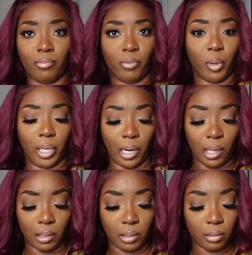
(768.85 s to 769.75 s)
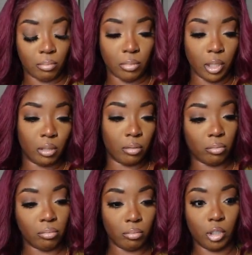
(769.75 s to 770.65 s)
$40, which
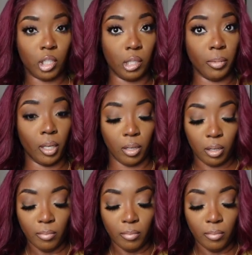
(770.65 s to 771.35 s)
should have been.